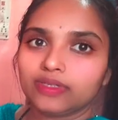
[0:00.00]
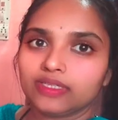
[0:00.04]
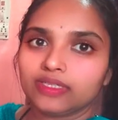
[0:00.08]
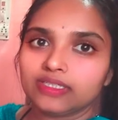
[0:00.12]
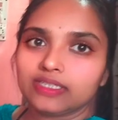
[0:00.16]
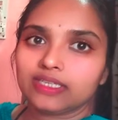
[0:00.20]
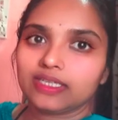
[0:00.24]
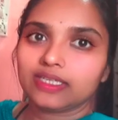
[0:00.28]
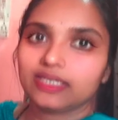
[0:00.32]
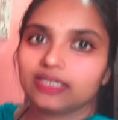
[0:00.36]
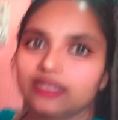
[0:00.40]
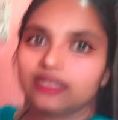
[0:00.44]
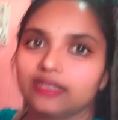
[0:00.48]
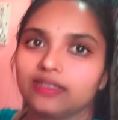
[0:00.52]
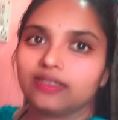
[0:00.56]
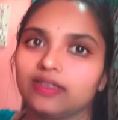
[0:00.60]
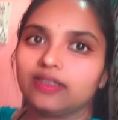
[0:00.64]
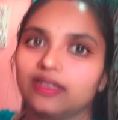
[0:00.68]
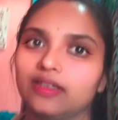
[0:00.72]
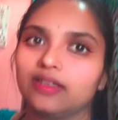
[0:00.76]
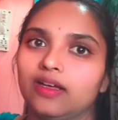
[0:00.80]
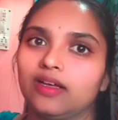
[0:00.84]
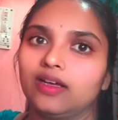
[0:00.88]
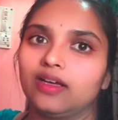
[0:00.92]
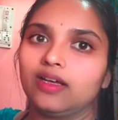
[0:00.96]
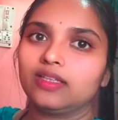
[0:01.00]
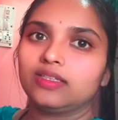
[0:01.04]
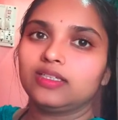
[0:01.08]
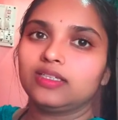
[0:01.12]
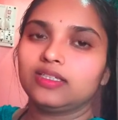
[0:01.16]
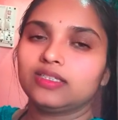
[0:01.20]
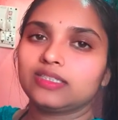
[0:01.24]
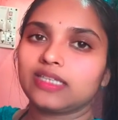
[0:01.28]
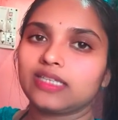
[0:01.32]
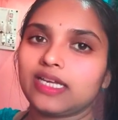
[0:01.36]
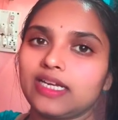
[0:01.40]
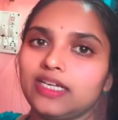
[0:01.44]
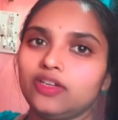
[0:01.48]
see other
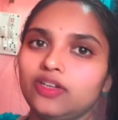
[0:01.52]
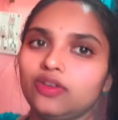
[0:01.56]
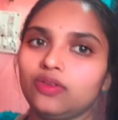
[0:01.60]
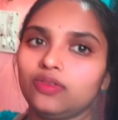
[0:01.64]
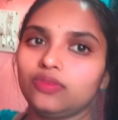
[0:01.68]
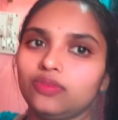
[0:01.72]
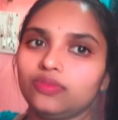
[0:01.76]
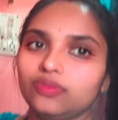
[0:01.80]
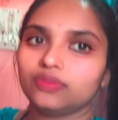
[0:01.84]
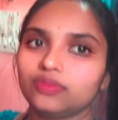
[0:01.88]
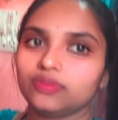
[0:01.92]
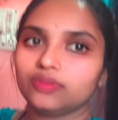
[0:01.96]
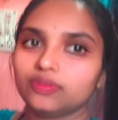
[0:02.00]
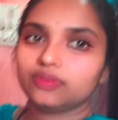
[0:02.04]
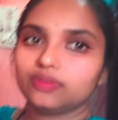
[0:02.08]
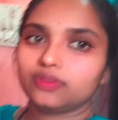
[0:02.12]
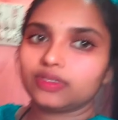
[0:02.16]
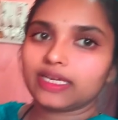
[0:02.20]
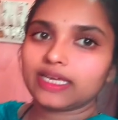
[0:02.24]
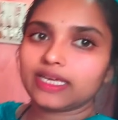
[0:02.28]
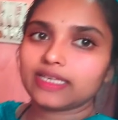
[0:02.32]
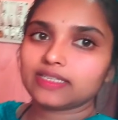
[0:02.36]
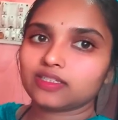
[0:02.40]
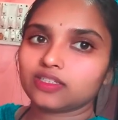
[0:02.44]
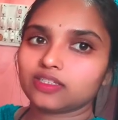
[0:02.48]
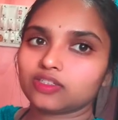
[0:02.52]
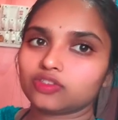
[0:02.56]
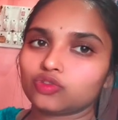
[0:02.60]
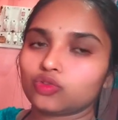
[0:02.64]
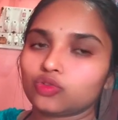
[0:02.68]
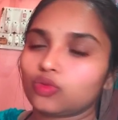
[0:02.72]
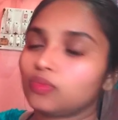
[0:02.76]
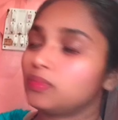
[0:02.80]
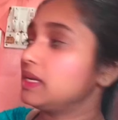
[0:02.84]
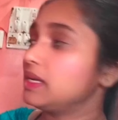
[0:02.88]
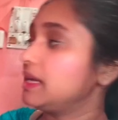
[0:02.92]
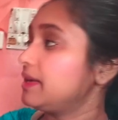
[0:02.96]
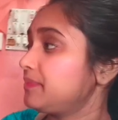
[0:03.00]
side of gas stove,
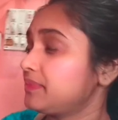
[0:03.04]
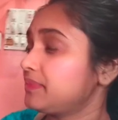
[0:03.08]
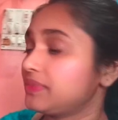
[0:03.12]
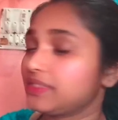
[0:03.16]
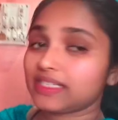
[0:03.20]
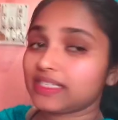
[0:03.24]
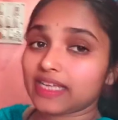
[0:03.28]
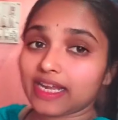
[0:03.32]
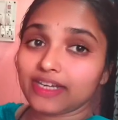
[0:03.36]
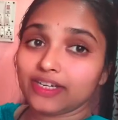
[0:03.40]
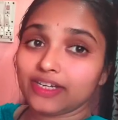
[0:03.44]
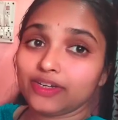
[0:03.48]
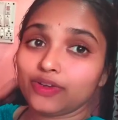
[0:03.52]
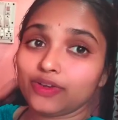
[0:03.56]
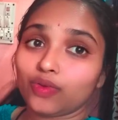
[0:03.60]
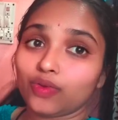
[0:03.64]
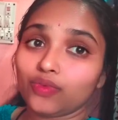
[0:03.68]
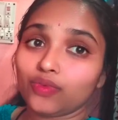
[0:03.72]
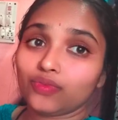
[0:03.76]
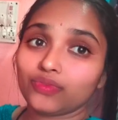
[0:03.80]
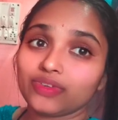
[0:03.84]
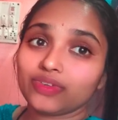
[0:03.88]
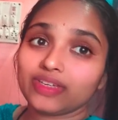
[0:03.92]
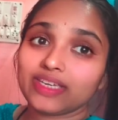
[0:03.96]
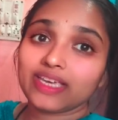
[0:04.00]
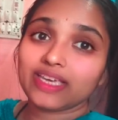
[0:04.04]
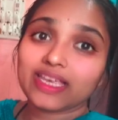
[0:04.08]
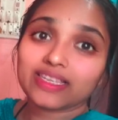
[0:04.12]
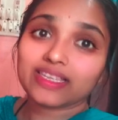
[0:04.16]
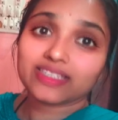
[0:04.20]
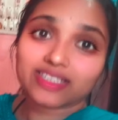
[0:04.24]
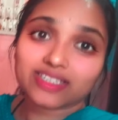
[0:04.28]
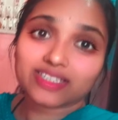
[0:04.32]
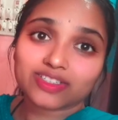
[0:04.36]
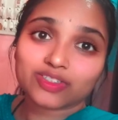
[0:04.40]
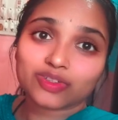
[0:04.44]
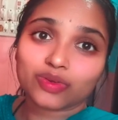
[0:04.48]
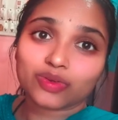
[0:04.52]
left side of gas
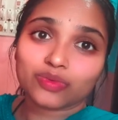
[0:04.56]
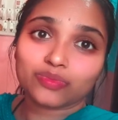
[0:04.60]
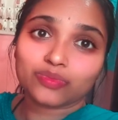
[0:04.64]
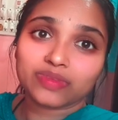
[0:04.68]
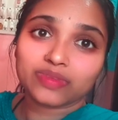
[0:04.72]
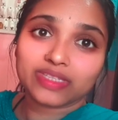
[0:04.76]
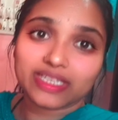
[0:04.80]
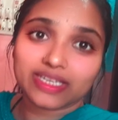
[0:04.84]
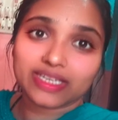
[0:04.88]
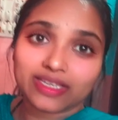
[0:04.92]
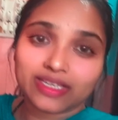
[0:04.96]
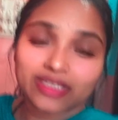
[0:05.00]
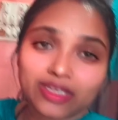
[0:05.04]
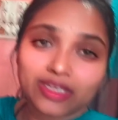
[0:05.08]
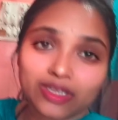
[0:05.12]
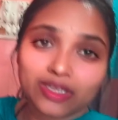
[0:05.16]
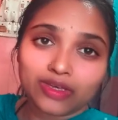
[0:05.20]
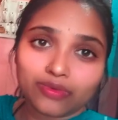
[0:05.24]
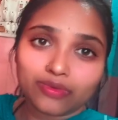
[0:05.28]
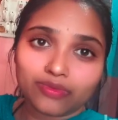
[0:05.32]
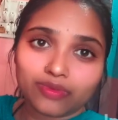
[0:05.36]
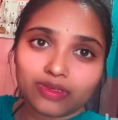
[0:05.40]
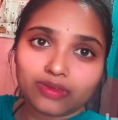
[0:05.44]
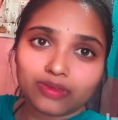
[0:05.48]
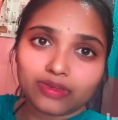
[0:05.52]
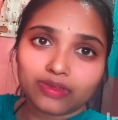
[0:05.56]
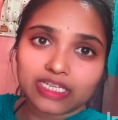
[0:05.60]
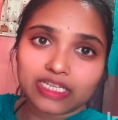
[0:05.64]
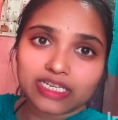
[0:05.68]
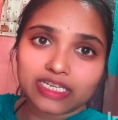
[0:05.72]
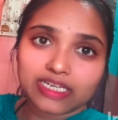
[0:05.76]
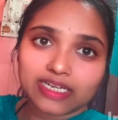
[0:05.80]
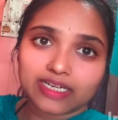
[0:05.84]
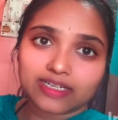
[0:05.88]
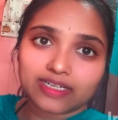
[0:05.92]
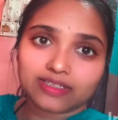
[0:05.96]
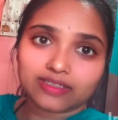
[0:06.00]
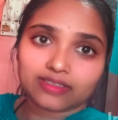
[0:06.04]
stove, there we
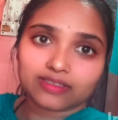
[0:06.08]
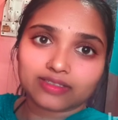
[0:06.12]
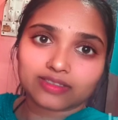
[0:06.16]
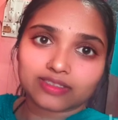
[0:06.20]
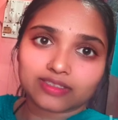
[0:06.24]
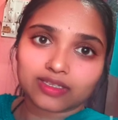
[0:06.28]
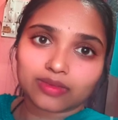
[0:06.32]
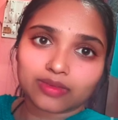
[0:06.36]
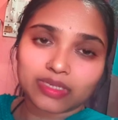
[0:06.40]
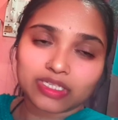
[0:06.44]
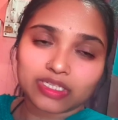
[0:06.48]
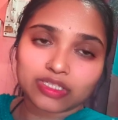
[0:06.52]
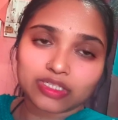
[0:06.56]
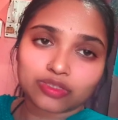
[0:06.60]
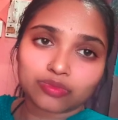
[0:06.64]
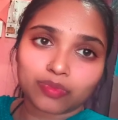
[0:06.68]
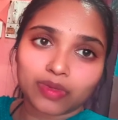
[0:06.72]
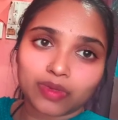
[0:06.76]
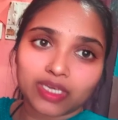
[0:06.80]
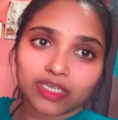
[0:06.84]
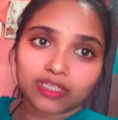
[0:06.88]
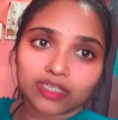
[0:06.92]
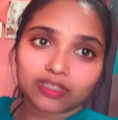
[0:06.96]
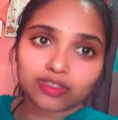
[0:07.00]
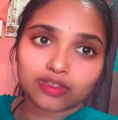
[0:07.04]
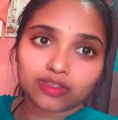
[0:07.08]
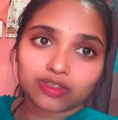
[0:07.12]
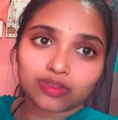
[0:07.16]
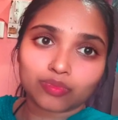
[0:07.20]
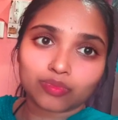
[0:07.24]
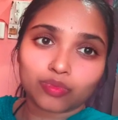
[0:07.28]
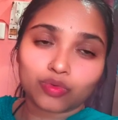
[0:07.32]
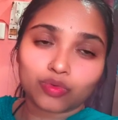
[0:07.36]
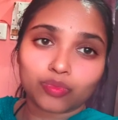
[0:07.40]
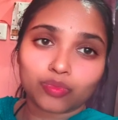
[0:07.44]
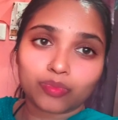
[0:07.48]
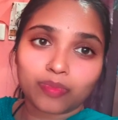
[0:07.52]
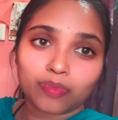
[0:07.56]
create some space for
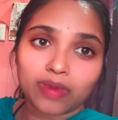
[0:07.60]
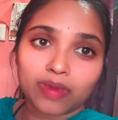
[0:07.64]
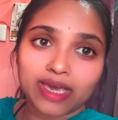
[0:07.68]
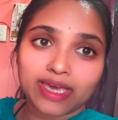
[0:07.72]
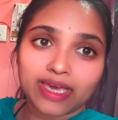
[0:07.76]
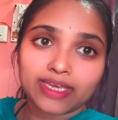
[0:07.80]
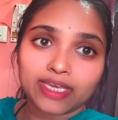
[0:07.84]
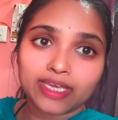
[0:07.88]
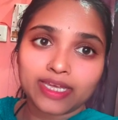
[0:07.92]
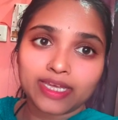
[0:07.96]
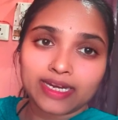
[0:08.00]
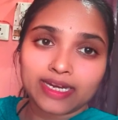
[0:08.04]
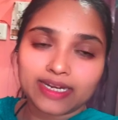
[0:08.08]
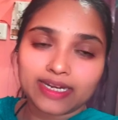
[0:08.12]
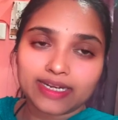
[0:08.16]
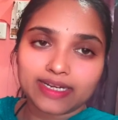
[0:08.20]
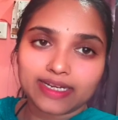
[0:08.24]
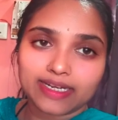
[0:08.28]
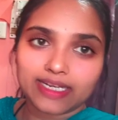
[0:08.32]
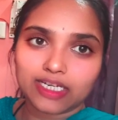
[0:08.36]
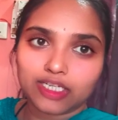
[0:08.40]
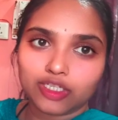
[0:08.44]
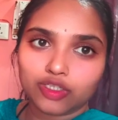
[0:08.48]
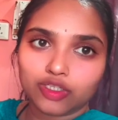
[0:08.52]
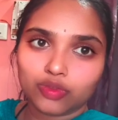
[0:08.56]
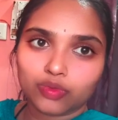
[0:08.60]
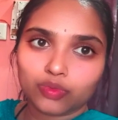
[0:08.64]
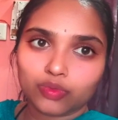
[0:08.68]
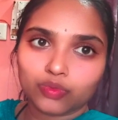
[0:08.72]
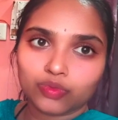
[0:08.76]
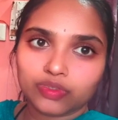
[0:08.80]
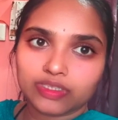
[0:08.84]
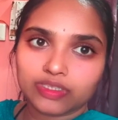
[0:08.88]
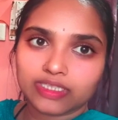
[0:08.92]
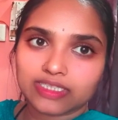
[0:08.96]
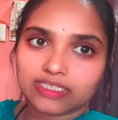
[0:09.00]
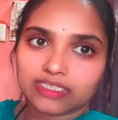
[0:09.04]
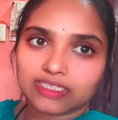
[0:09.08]
my daily
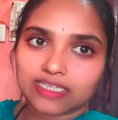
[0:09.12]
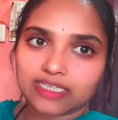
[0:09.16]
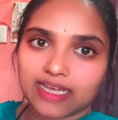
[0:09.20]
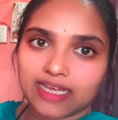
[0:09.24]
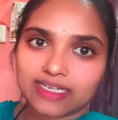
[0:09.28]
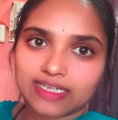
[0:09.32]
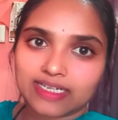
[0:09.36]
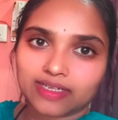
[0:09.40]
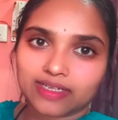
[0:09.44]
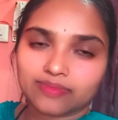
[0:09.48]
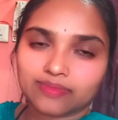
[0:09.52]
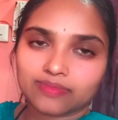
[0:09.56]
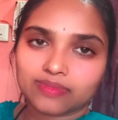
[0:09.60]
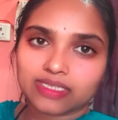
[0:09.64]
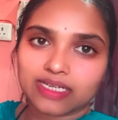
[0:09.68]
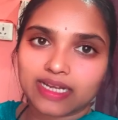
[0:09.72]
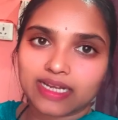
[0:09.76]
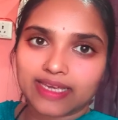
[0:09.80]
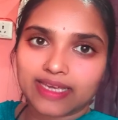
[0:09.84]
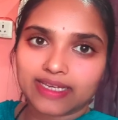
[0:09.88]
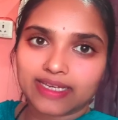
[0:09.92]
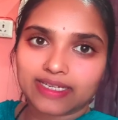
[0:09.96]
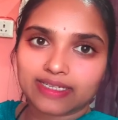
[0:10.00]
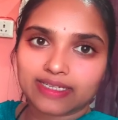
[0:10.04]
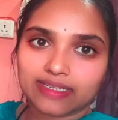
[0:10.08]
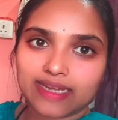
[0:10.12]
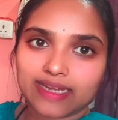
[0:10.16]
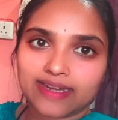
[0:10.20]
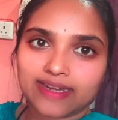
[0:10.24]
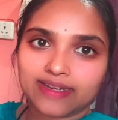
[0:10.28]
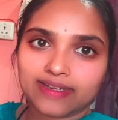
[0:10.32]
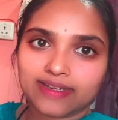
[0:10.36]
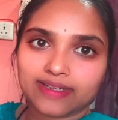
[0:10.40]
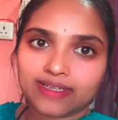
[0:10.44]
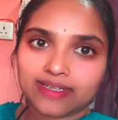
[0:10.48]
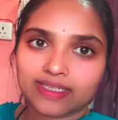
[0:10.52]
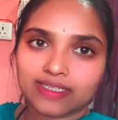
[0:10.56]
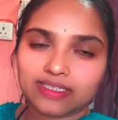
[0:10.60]
usage items like
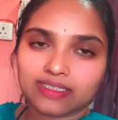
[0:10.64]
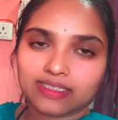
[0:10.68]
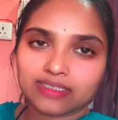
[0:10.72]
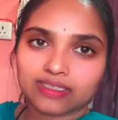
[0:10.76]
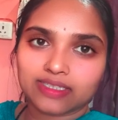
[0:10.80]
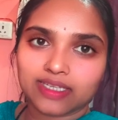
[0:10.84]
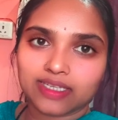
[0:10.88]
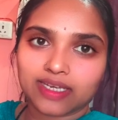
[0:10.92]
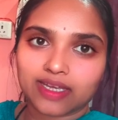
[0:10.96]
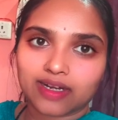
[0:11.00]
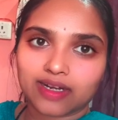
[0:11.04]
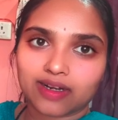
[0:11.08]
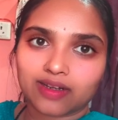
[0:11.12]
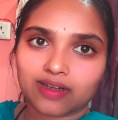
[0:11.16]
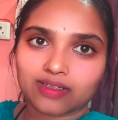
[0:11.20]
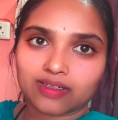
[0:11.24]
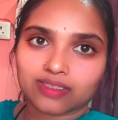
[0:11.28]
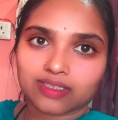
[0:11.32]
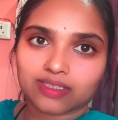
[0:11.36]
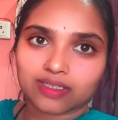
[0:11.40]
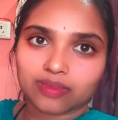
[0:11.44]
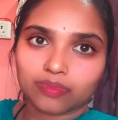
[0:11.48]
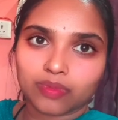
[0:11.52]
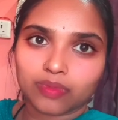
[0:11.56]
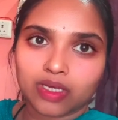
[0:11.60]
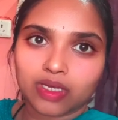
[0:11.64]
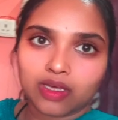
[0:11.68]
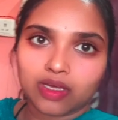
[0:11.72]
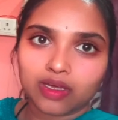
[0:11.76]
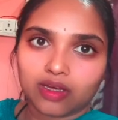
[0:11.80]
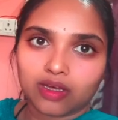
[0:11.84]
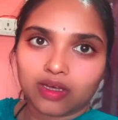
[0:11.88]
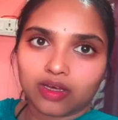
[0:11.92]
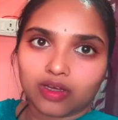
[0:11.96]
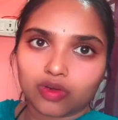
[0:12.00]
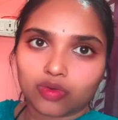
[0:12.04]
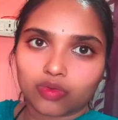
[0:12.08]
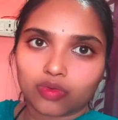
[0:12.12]
lentils. There are some
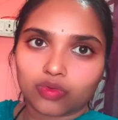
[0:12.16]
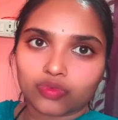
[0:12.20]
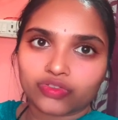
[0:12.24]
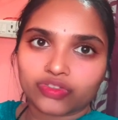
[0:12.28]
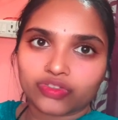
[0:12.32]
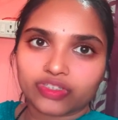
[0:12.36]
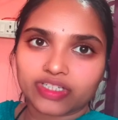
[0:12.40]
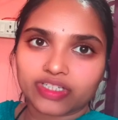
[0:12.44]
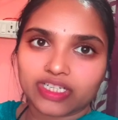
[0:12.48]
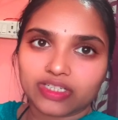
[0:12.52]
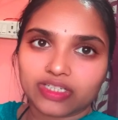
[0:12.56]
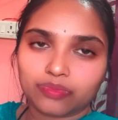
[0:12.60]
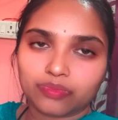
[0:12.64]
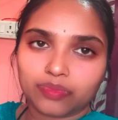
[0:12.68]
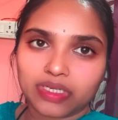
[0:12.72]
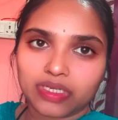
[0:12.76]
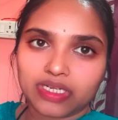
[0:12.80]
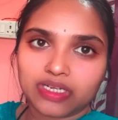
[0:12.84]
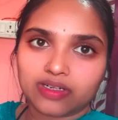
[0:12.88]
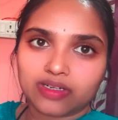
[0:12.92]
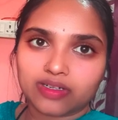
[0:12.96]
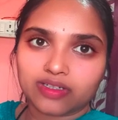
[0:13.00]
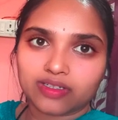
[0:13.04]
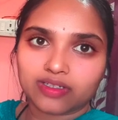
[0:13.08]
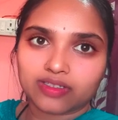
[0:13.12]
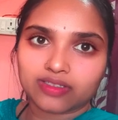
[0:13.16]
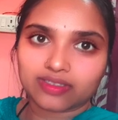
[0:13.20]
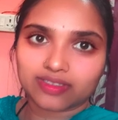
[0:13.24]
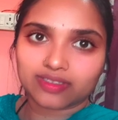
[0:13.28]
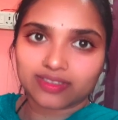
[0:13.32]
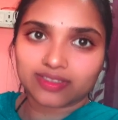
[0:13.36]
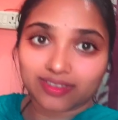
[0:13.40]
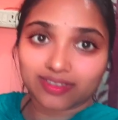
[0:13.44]
roasted peanuts,